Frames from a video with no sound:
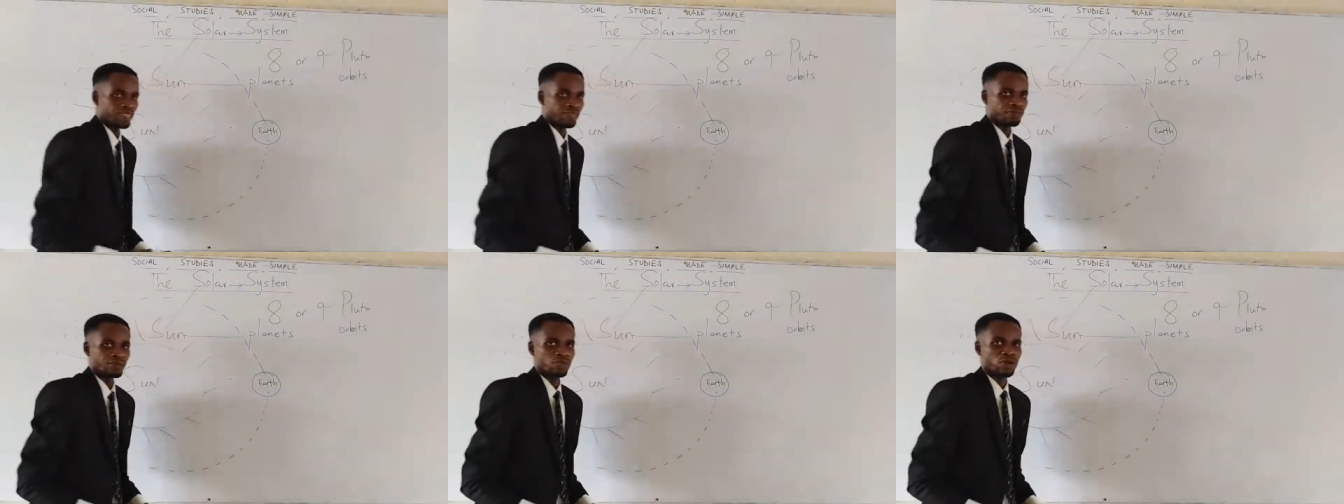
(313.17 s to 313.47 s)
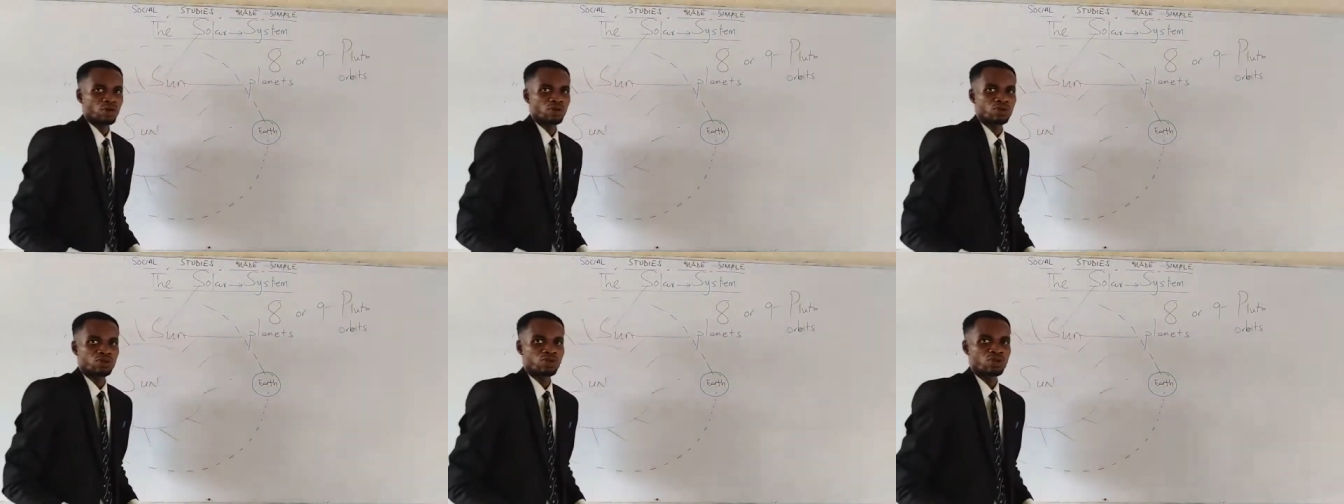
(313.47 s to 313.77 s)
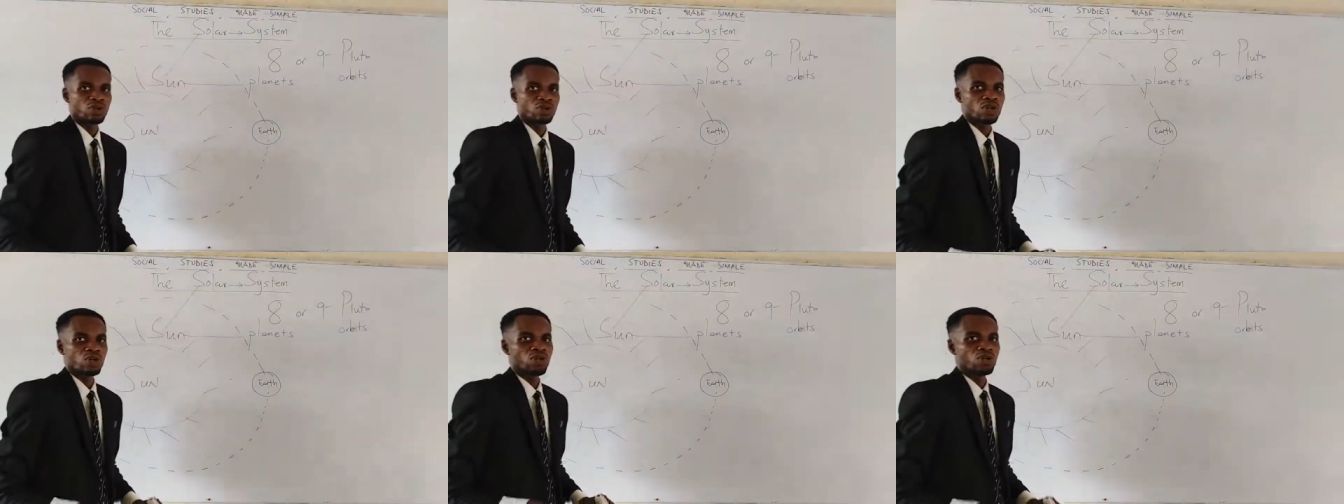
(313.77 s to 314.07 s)
here because
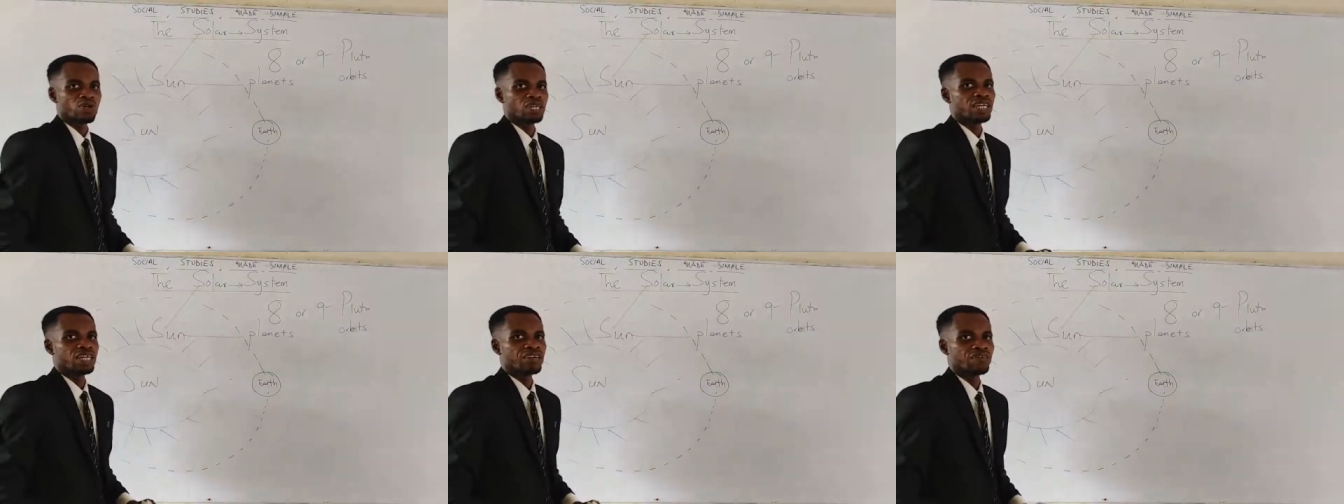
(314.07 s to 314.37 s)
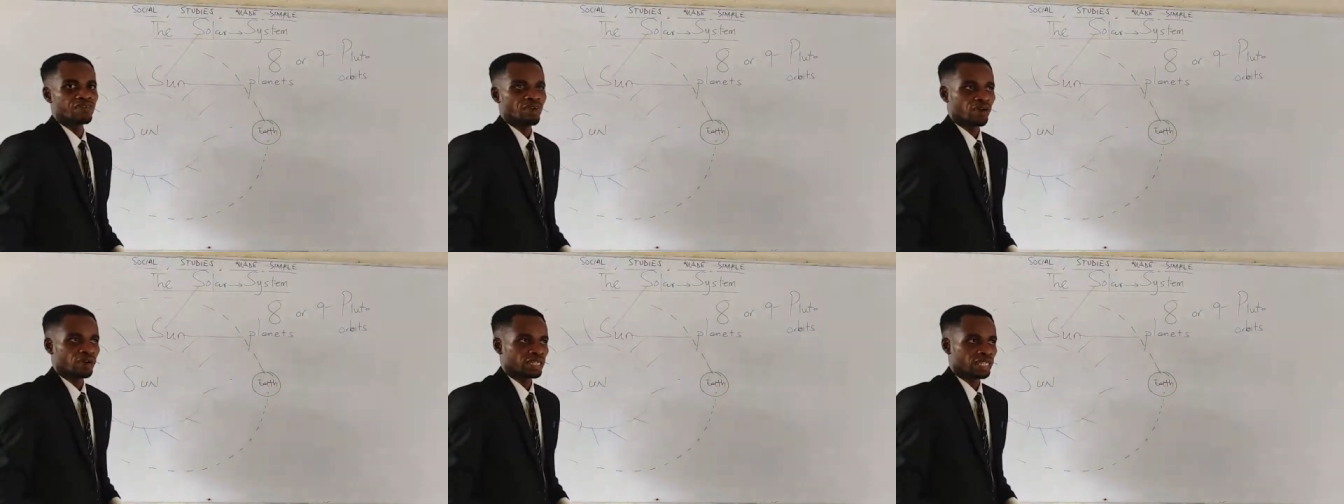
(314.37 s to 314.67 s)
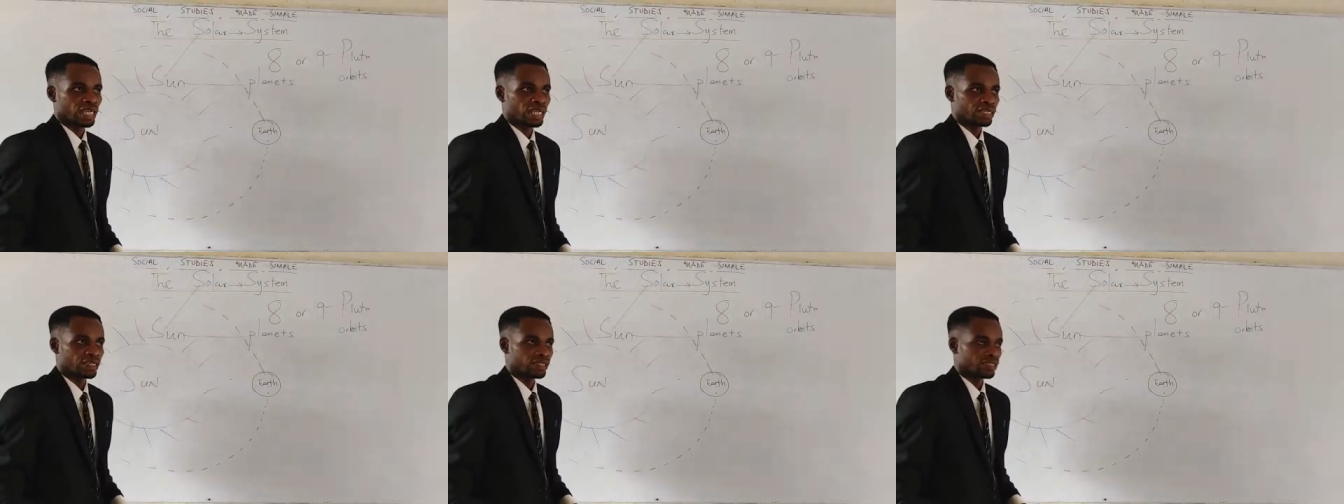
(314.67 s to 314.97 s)
we live
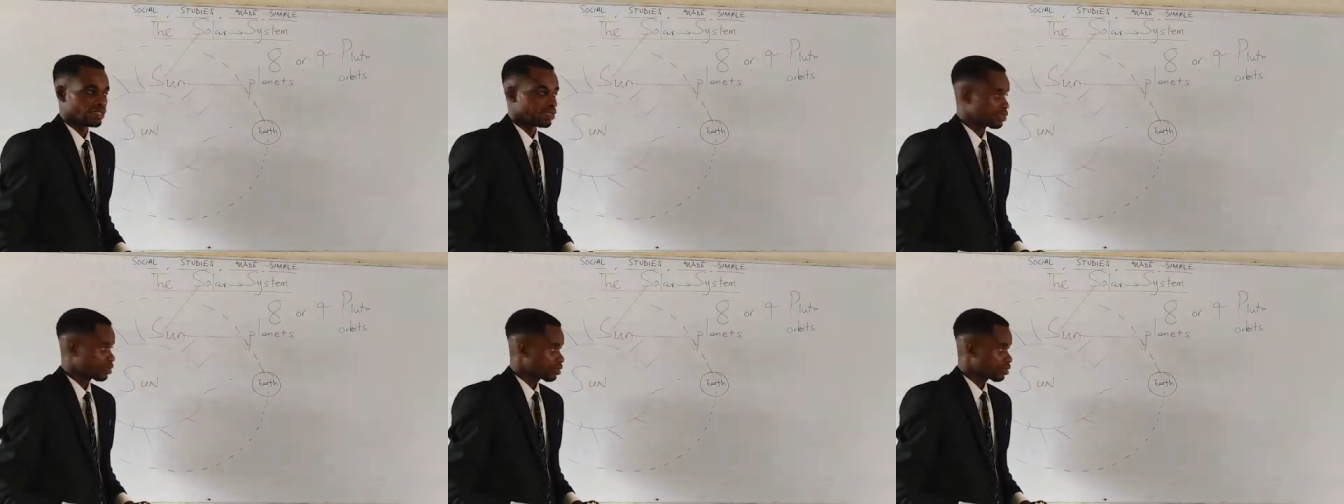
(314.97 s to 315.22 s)
on Earth.